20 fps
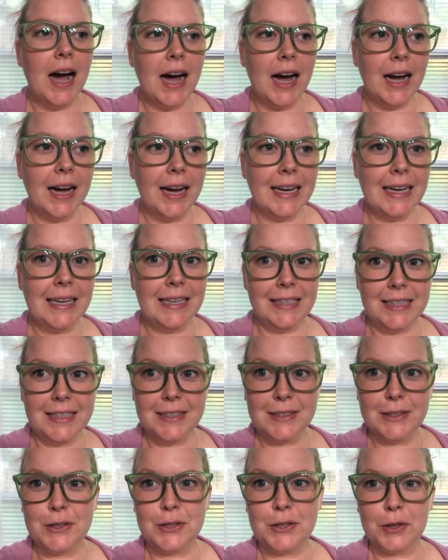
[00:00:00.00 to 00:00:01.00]
I
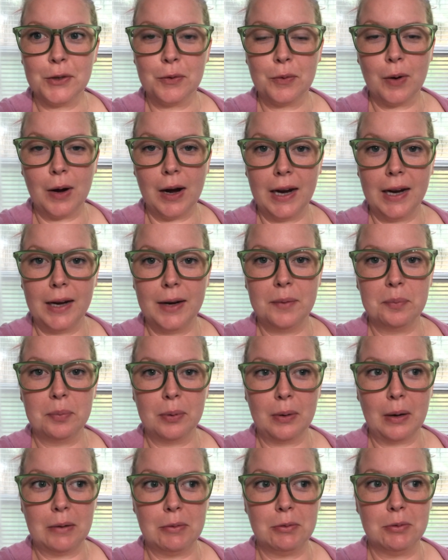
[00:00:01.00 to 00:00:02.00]
need to write
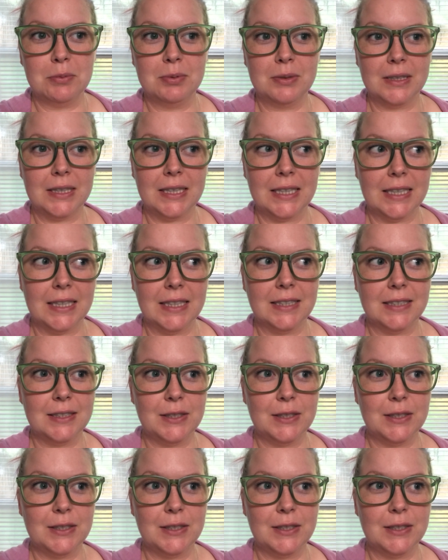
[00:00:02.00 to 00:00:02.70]
probably